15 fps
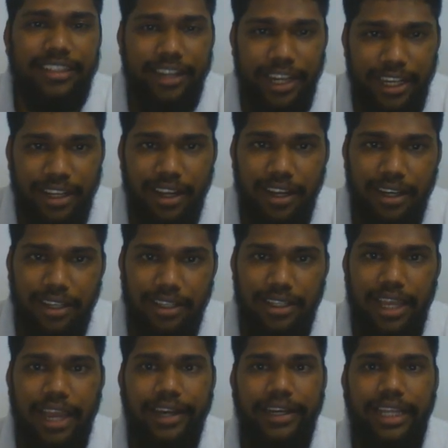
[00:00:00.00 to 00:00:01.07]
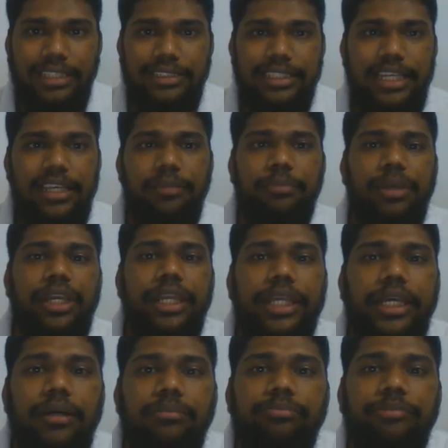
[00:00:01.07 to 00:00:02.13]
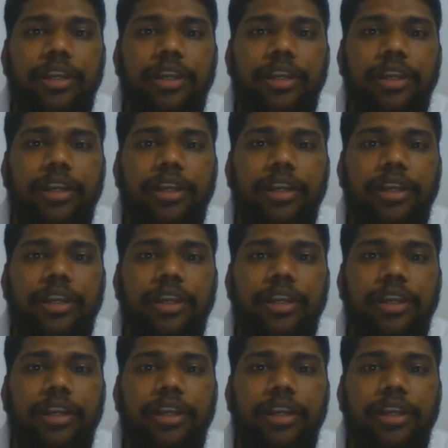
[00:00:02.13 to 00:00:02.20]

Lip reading: green color at acidic medium,